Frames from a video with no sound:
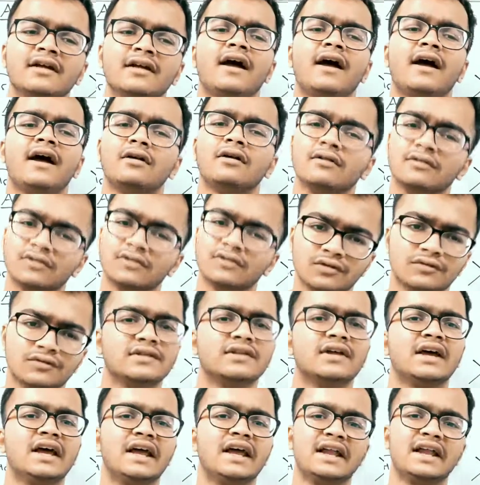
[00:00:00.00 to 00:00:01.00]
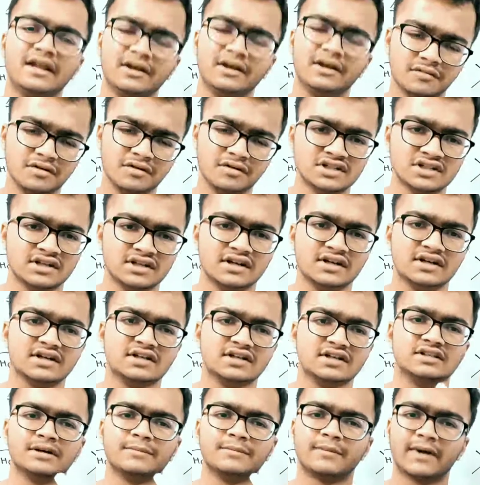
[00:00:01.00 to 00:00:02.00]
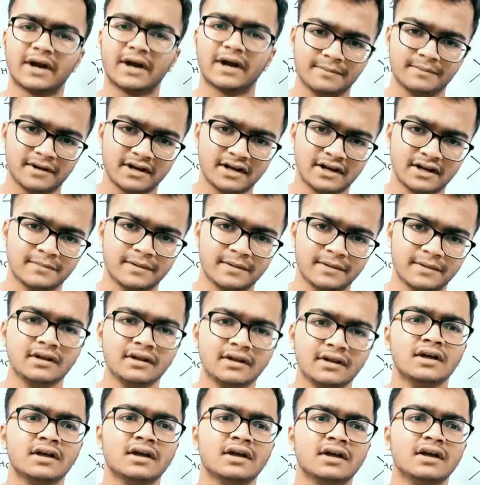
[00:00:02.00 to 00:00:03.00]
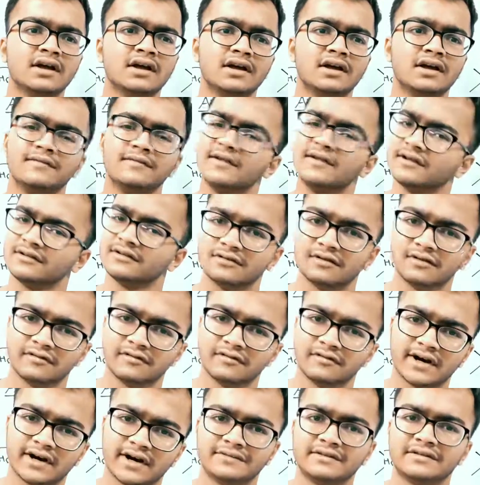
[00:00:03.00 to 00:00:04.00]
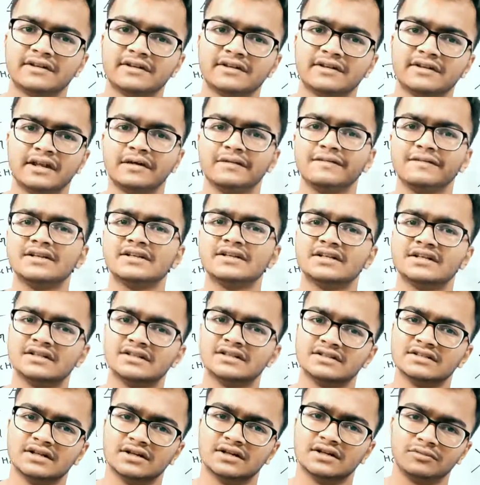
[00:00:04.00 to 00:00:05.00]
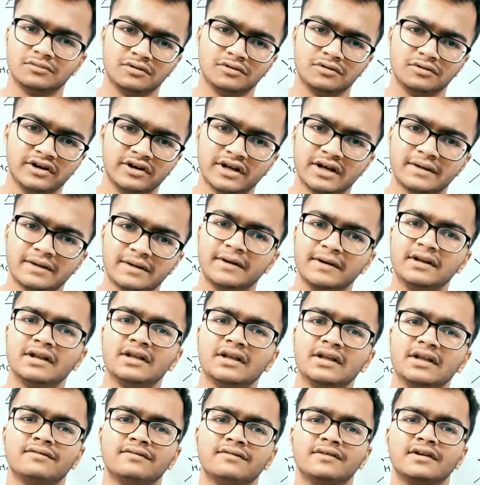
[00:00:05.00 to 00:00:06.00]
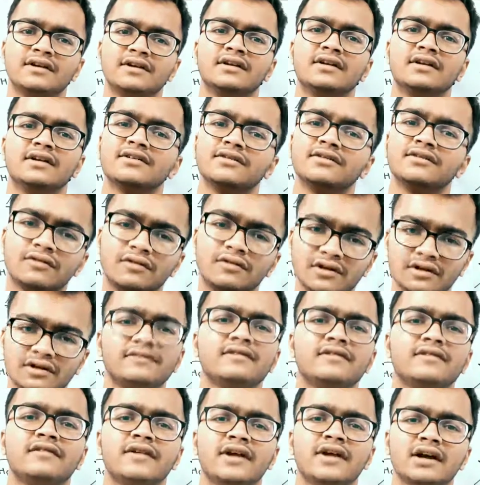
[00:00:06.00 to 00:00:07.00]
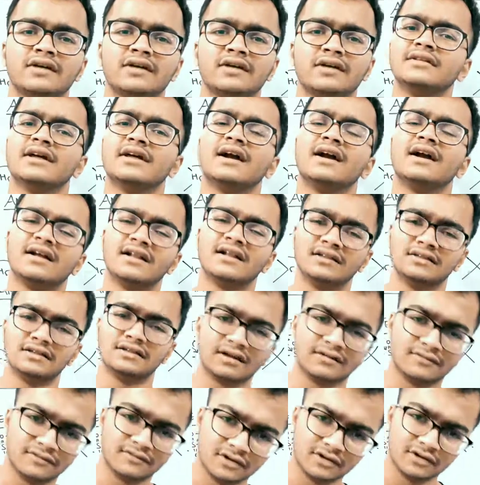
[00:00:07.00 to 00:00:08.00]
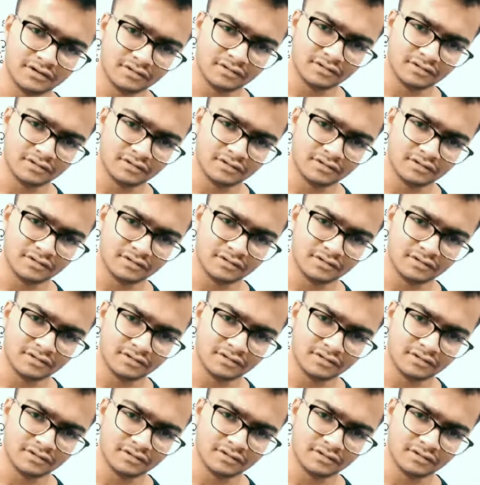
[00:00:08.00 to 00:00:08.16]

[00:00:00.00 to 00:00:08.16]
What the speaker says: and also with the NaOH, it is the primary amine. If it does not react with NaOH, it is the 2 degree amine. If it does not even react with the aryl sulfonyl